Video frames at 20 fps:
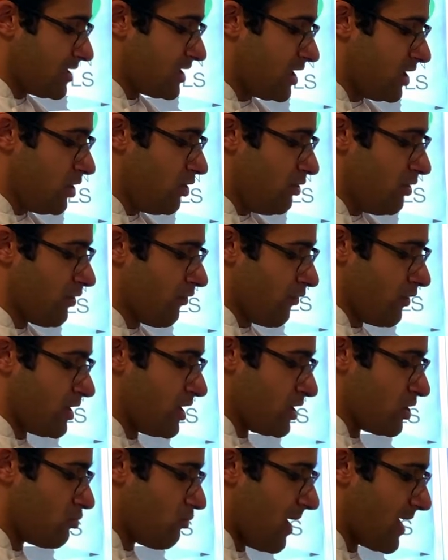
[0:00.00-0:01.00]
to use for
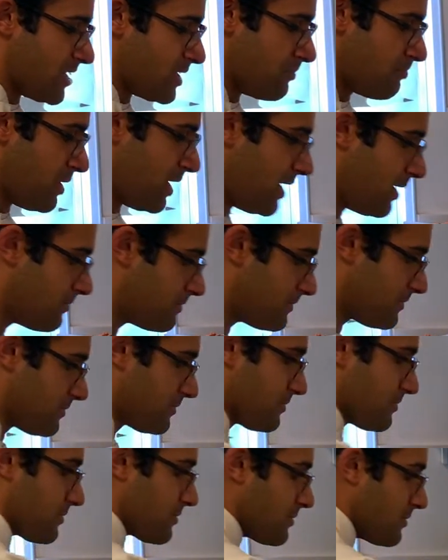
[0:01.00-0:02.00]
this recipe.
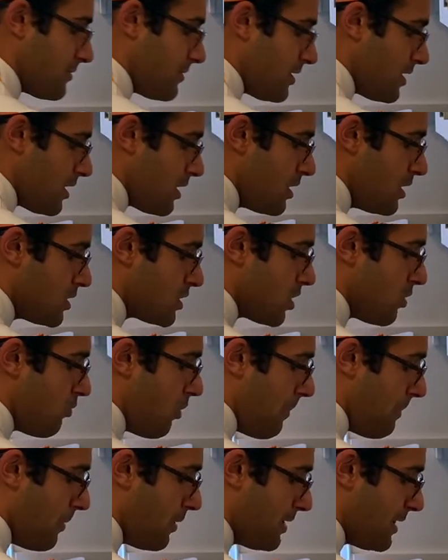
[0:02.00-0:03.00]
So
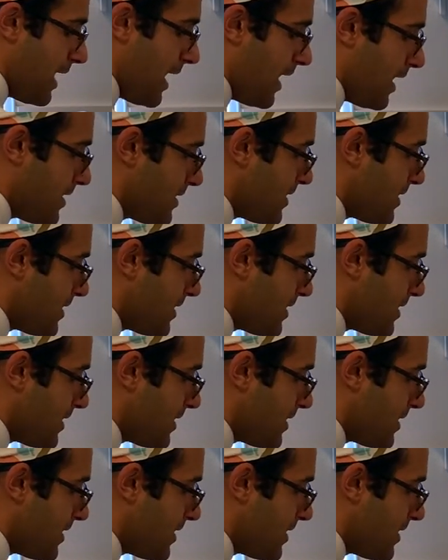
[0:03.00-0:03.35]
we'll put that on the